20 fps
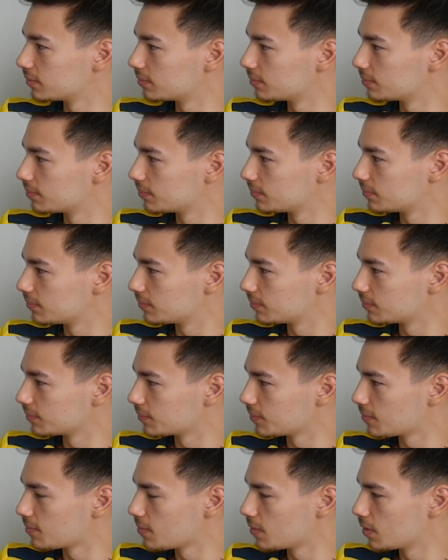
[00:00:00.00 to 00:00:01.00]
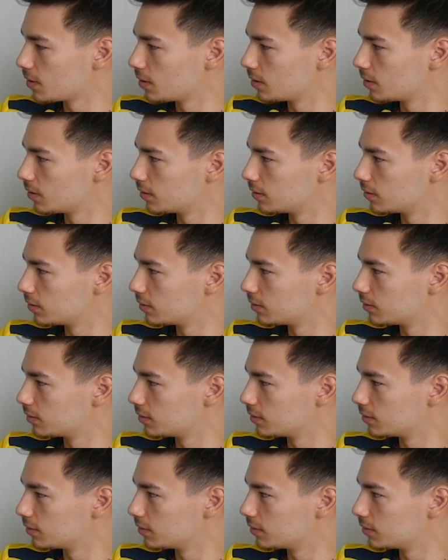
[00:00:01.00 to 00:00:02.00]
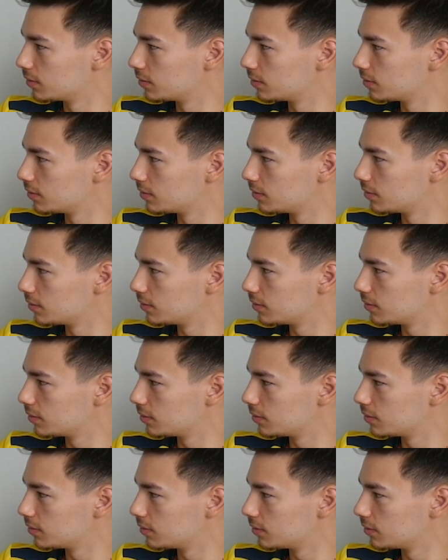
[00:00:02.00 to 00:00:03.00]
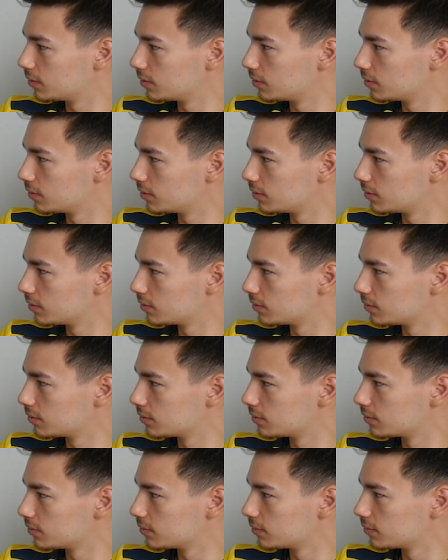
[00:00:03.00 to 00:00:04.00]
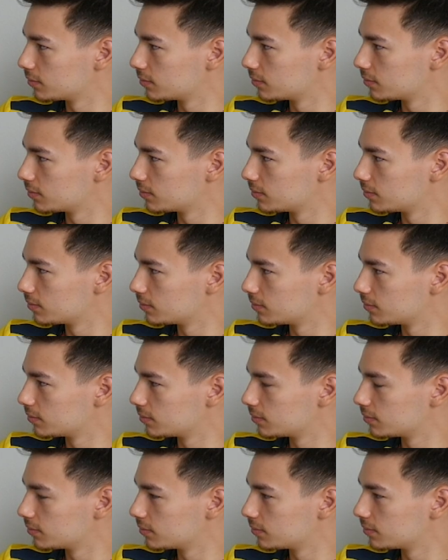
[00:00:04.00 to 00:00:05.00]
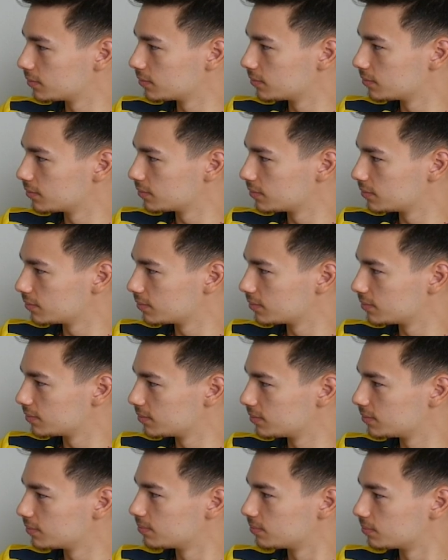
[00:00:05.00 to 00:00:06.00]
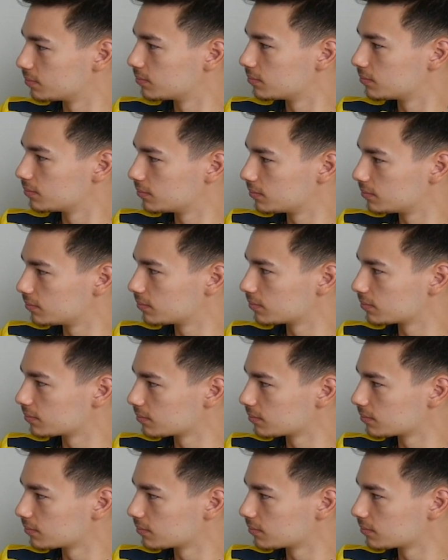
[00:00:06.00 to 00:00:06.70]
(silent)